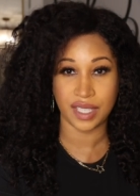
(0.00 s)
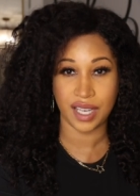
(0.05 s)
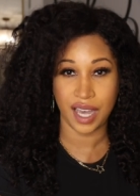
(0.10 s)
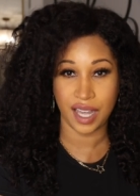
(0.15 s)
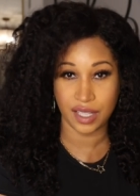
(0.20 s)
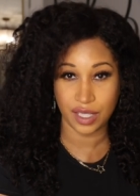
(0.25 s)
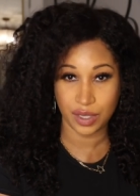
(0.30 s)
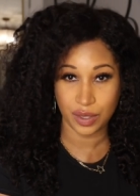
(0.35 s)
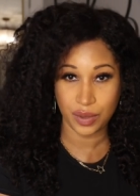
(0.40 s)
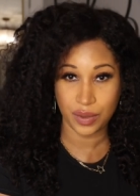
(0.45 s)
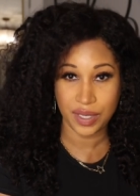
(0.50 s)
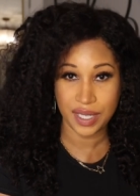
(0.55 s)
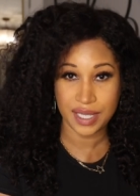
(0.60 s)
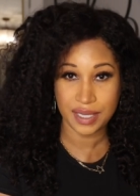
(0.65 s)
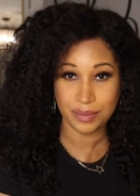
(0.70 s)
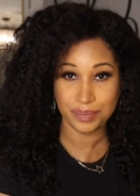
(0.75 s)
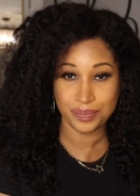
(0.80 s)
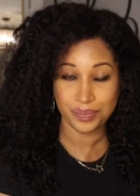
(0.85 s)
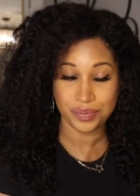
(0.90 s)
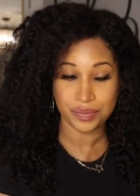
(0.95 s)

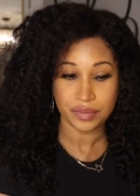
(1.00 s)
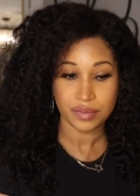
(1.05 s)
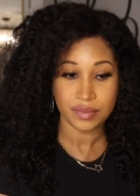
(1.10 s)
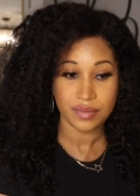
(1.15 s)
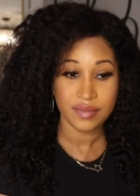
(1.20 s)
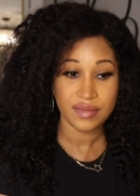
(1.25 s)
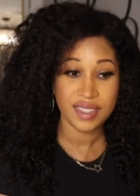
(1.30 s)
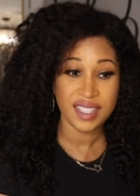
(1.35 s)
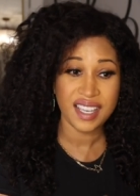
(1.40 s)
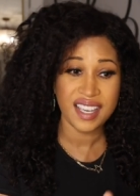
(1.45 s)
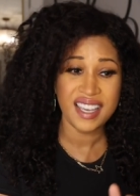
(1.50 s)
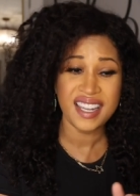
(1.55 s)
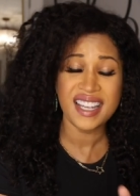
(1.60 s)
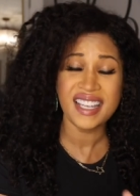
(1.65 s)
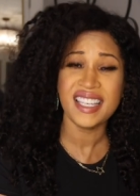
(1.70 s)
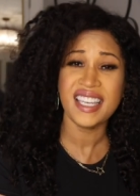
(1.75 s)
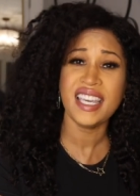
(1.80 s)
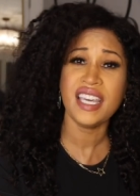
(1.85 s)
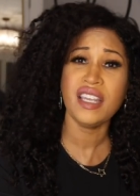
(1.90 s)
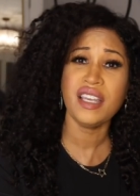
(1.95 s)
Hallelujah. And
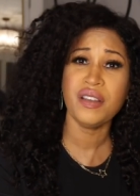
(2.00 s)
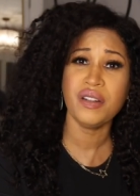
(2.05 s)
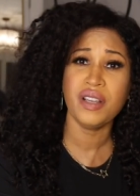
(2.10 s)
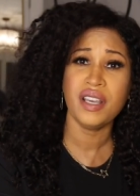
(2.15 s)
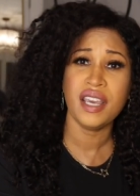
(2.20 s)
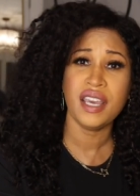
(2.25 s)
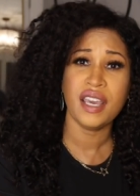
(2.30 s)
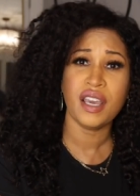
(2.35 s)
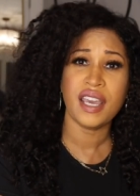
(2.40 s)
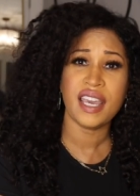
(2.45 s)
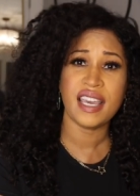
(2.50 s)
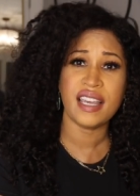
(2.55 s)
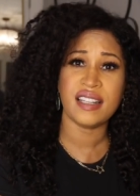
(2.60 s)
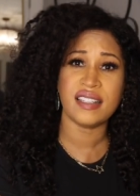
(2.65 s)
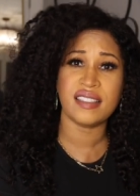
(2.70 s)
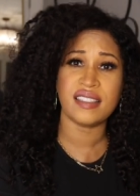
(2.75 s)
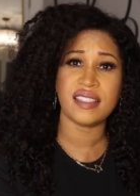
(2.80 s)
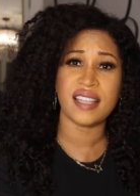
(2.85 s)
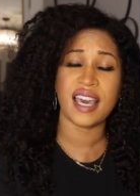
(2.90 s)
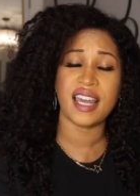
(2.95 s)
again,
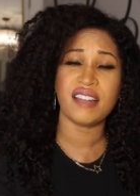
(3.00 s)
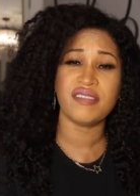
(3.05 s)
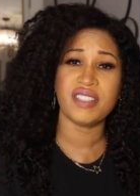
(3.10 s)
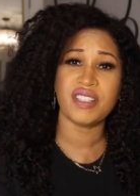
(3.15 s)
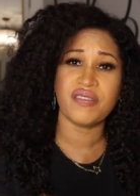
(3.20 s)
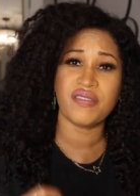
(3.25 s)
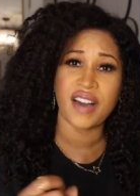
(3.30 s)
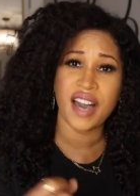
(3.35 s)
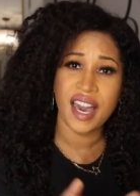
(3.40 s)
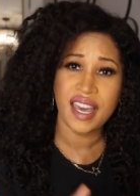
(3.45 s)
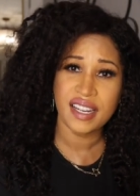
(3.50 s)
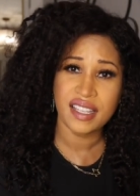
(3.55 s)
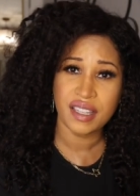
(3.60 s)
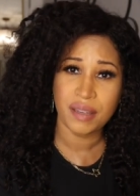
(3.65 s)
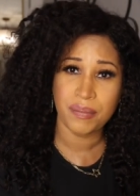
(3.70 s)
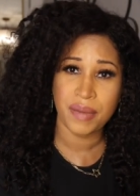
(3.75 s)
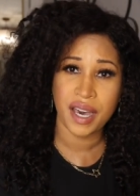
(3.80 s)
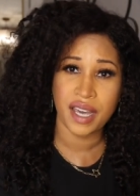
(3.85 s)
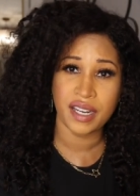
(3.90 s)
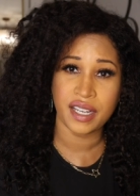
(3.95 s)
instead of dividing
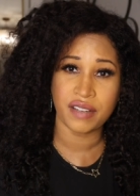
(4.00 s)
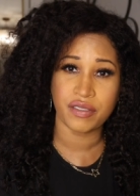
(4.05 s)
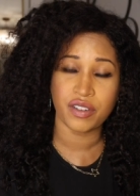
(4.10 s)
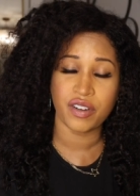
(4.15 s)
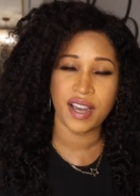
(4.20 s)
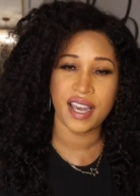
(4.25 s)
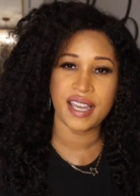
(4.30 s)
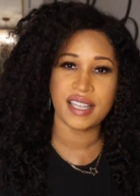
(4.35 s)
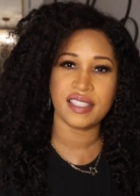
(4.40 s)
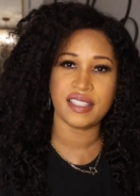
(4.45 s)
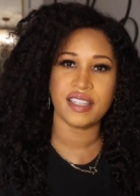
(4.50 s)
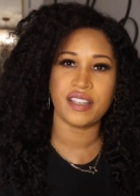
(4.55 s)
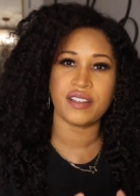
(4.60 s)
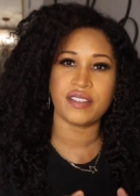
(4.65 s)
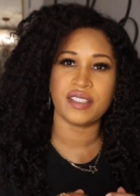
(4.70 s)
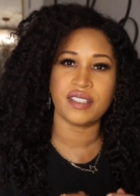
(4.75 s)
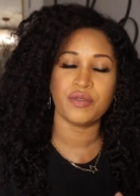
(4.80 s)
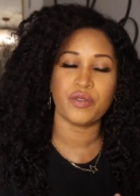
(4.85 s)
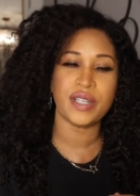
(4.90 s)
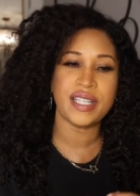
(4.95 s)
the body of Christ,
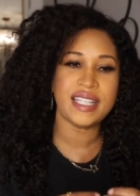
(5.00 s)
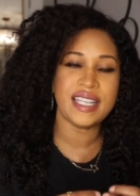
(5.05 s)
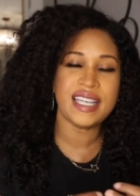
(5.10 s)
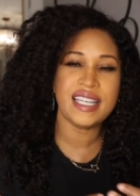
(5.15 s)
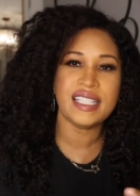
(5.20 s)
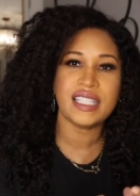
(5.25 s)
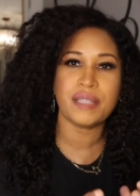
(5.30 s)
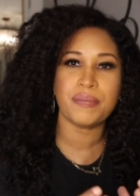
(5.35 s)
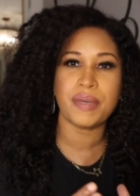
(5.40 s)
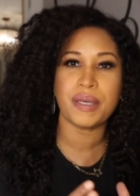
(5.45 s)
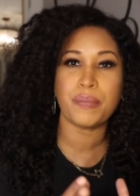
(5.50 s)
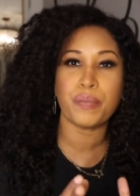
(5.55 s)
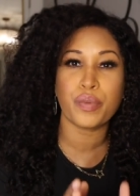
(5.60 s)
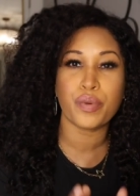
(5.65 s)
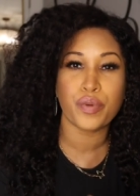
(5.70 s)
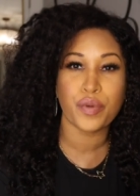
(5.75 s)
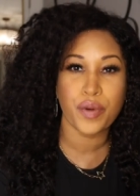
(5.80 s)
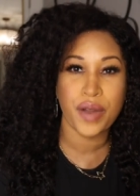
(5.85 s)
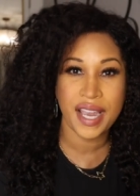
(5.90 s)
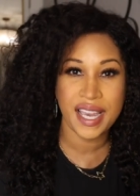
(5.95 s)
there we need to be
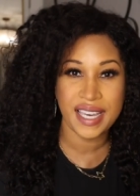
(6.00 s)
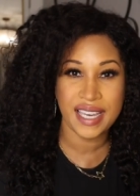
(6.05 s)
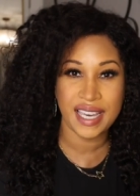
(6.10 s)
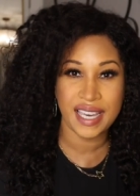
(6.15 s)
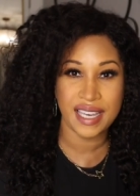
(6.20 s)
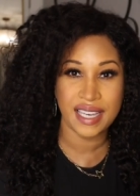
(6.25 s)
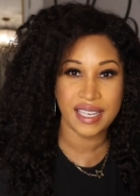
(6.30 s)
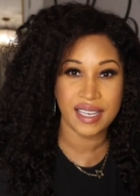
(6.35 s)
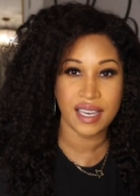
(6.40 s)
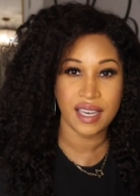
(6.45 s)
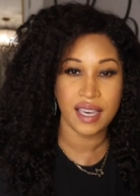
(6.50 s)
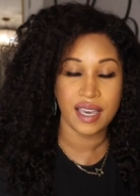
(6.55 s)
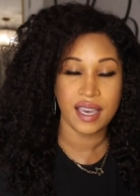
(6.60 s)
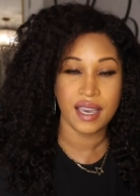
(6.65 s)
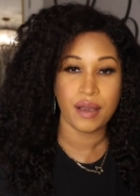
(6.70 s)
praying.